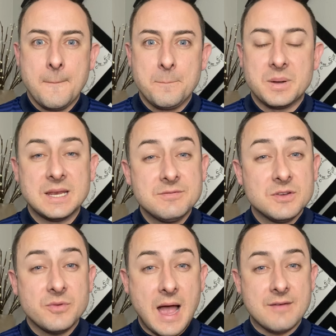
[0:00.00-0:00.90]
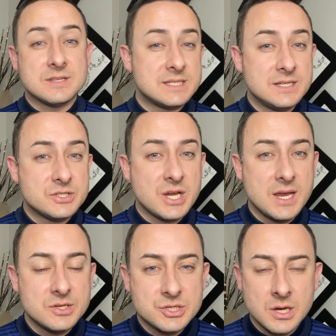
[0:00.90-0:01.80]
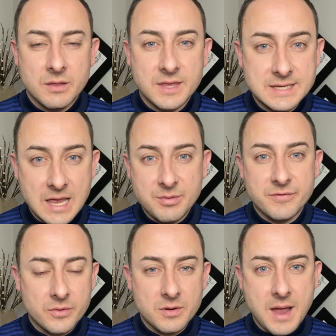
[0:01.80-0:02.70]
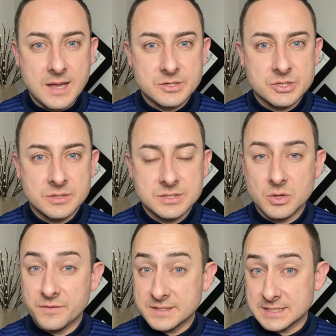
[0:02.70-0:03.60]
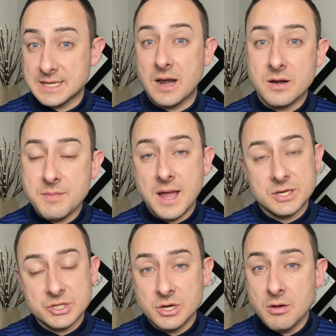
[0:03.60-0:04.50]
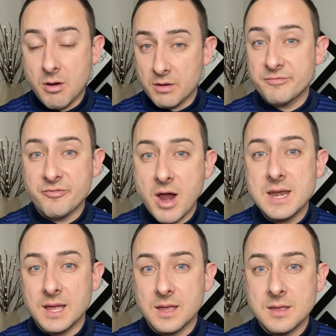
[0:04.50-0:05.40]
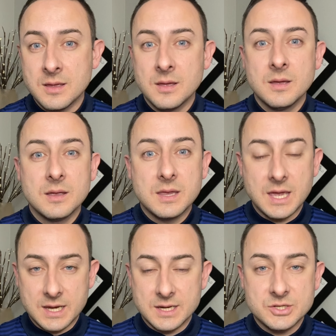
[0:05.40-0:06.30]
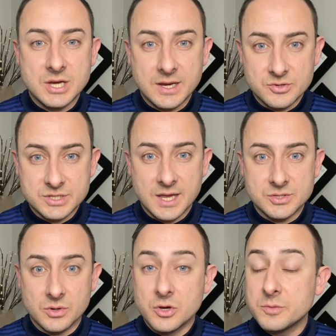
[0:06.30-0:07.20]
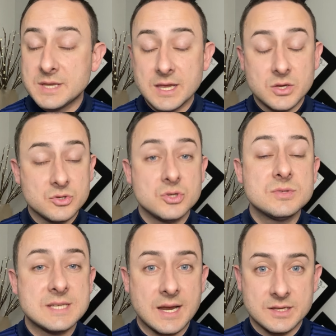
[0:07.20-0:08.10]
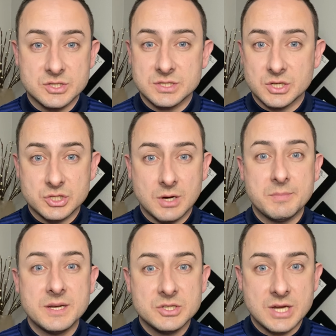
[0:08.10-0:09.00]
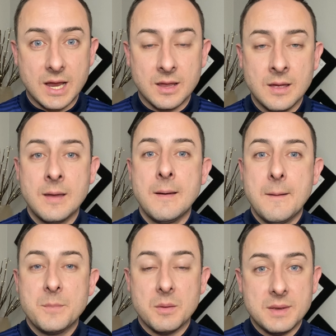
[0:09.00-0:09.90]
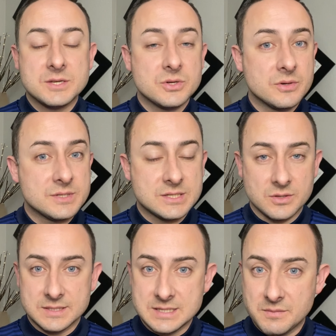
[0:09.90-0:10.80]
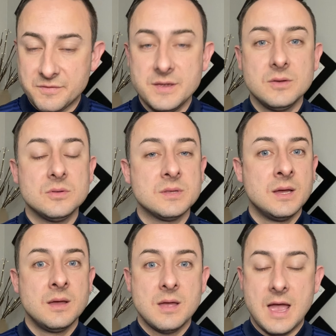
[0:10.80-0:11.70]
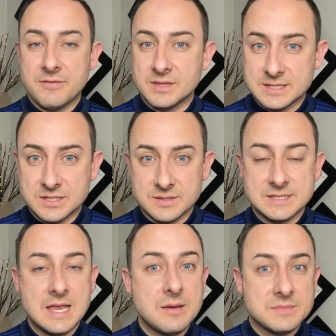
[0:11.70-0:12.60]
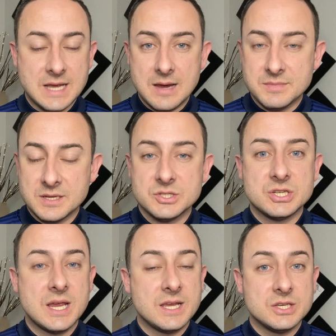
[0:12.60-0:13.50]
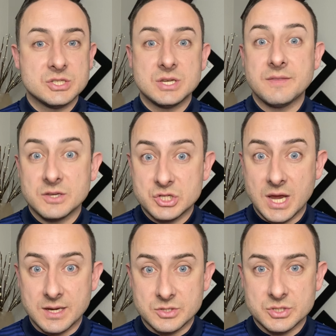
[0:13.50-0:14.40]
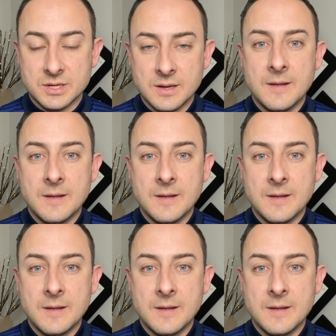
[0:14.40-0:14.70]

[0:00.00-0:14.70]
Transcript: But even if you haven't seen a change, the day before your match, so if it's a Saturday match, on Friday, get in and check your schedule. Could take you 2 seconds just to jump in and check, but make sure you're still in the same field, everything's still the same, time didn't change, nothing changed.